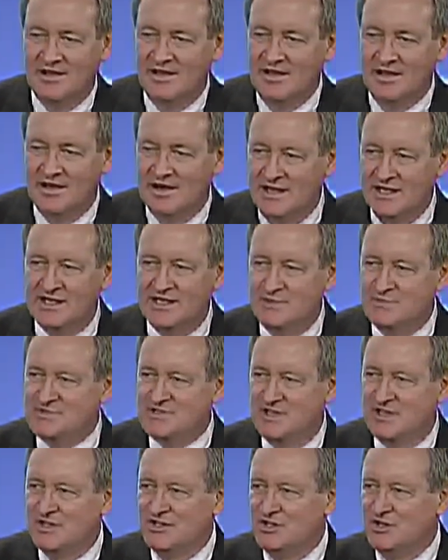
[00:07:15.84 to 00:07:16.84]
And I keep
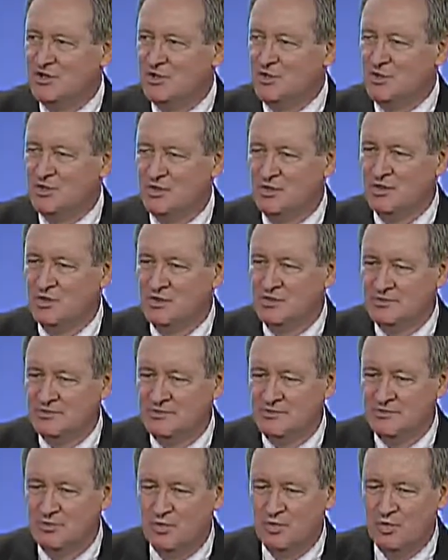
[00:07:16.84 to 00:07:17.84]
saying, you know,
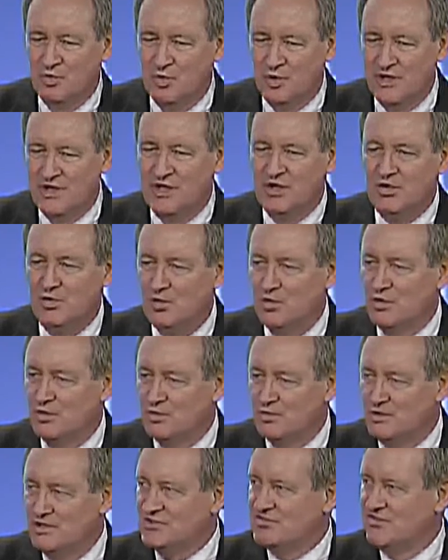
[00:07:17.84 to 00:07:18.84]
we
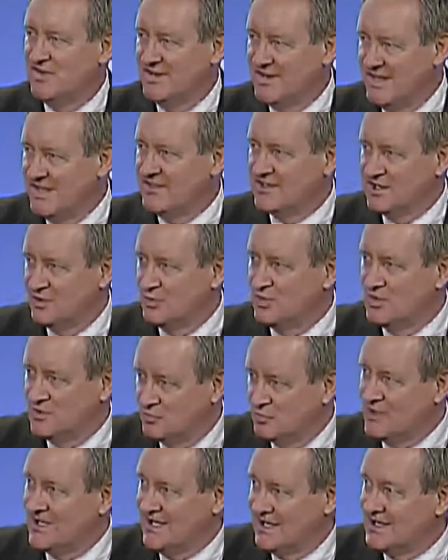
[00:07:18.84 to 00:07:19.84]
will reach finality
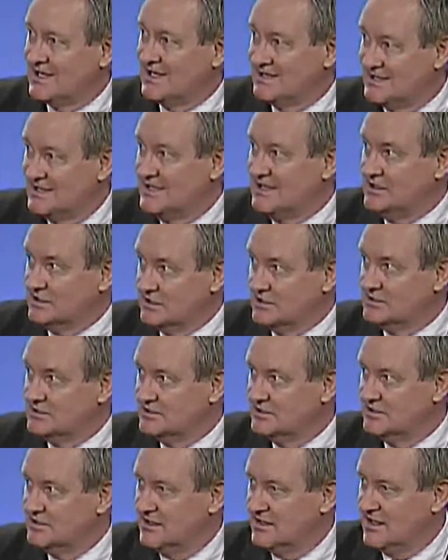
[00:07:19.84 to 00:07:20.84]
when we get a deal,
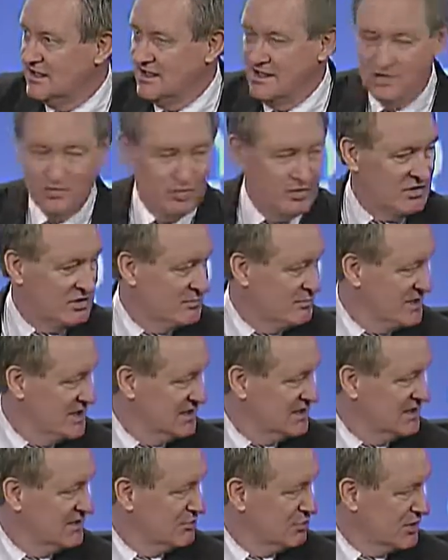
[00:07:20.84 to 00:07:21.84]
and we are
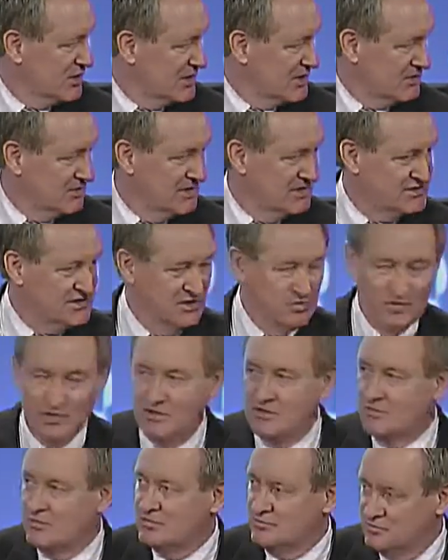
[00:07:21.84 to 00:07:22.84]
making progress, and
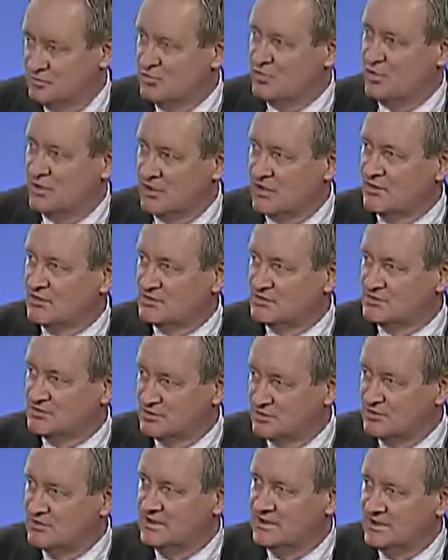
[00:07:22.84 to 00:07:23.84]
we are
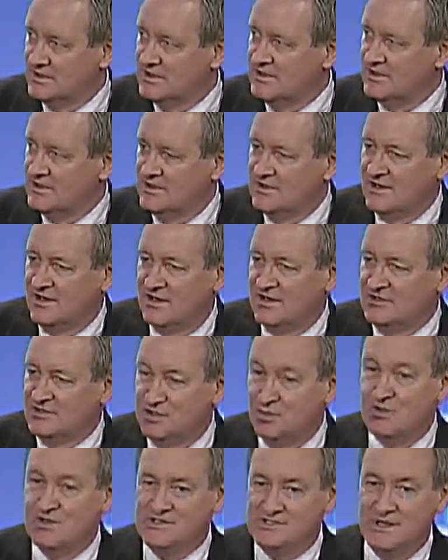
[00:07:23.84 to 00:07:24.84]
truly
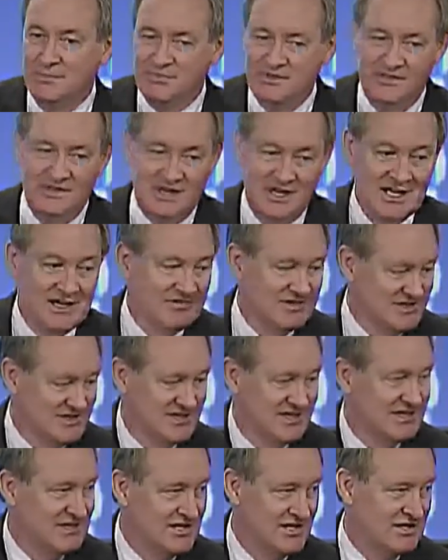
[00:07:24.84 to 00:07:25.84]
doing something that I haven't
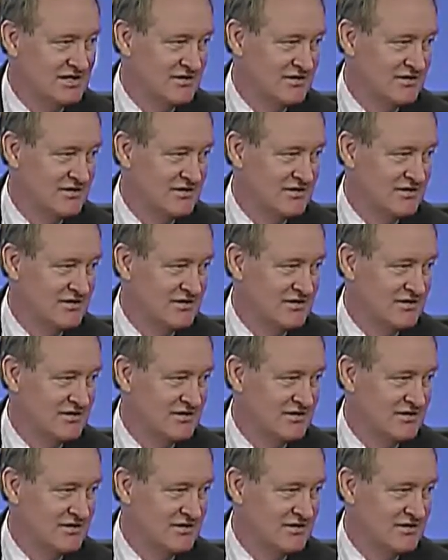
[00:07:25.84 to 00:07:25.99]
seen done